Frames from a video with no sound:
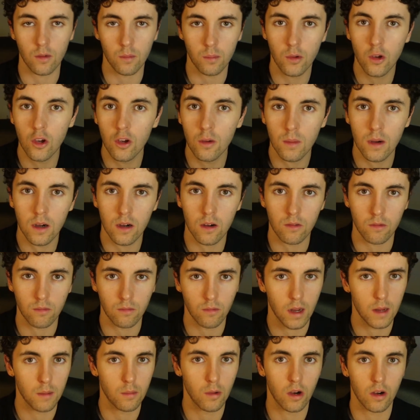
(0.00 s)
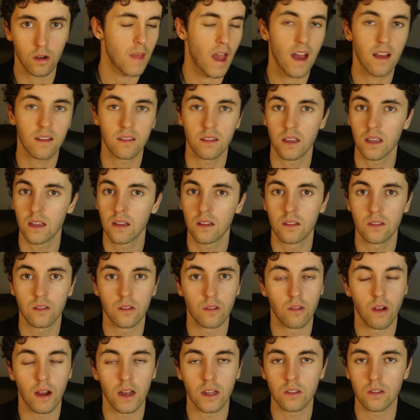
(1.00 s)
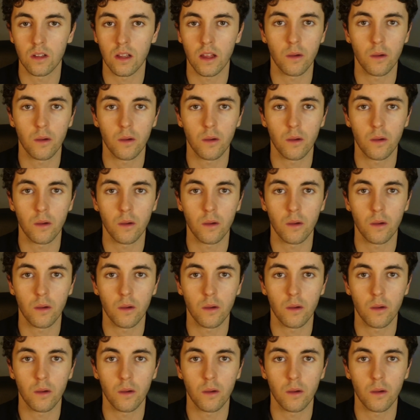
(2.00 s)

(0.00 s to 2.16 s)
Puma, or Reebok, Asics do great shoes.